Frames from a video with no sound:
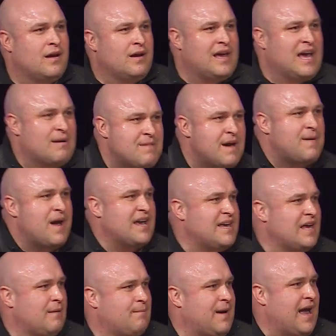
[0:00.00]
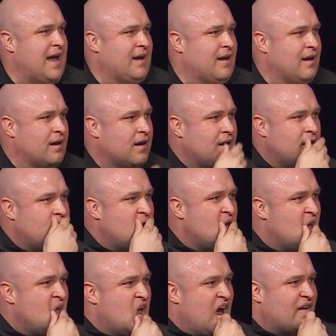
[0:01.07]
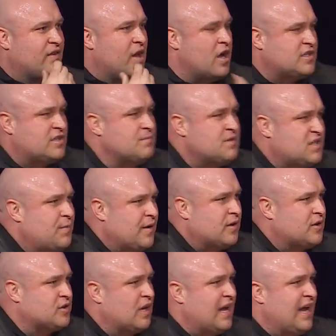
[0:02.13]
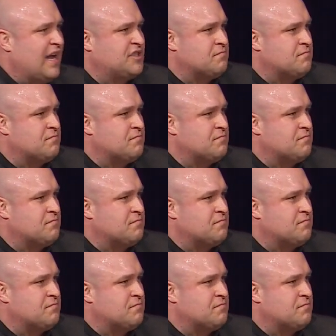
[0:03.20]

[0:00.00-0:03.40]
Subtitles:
Yeah, maybe I can get it back. I've lost some spiritual edge.